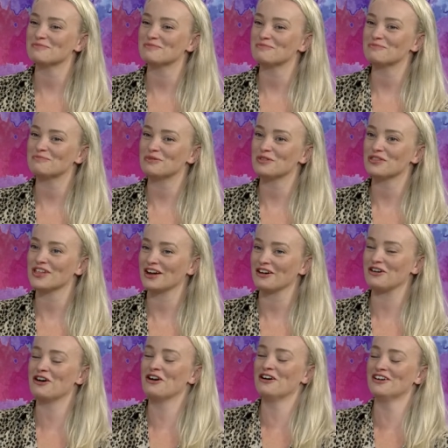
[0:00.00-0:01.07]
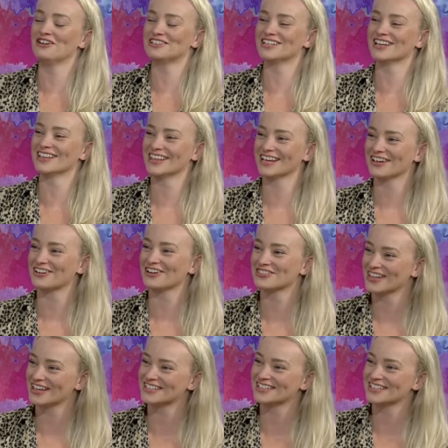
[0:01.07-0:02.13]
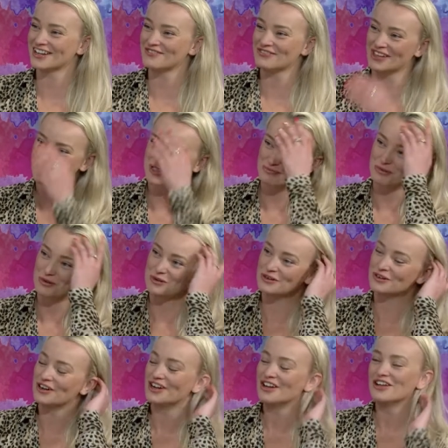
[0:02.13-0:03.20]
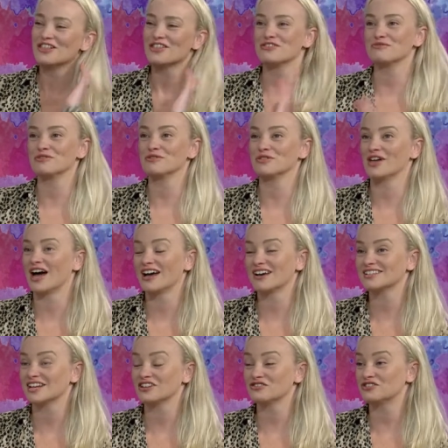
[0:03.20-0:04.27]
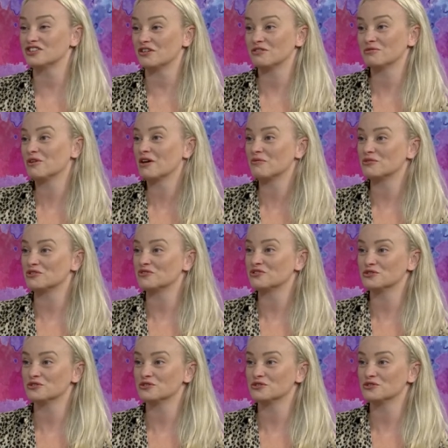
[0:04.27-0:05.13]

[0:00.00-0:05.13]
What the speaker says: But thank God that I did have that support through that, because I just don't know what I would have done.